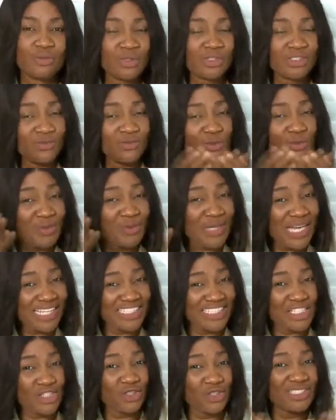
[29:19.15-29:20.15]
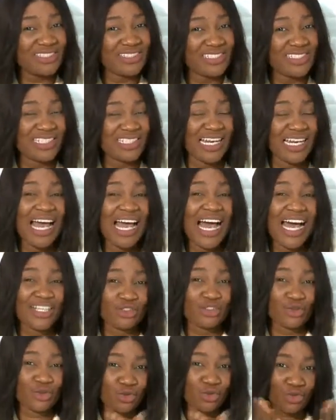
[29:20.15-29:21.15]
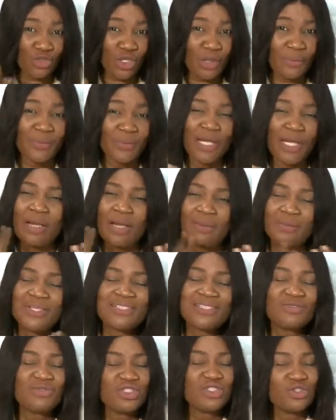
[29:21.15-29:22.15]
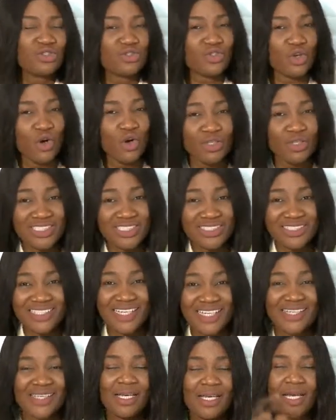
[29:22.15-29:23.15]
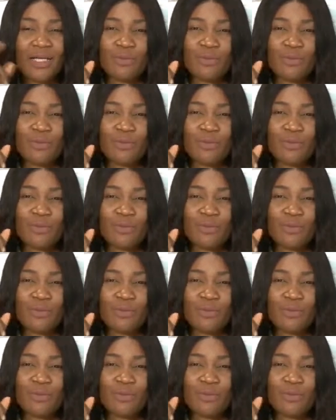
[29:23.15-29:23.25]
But if you pay attention to the things that I ask you to stop, please reduce corn intake,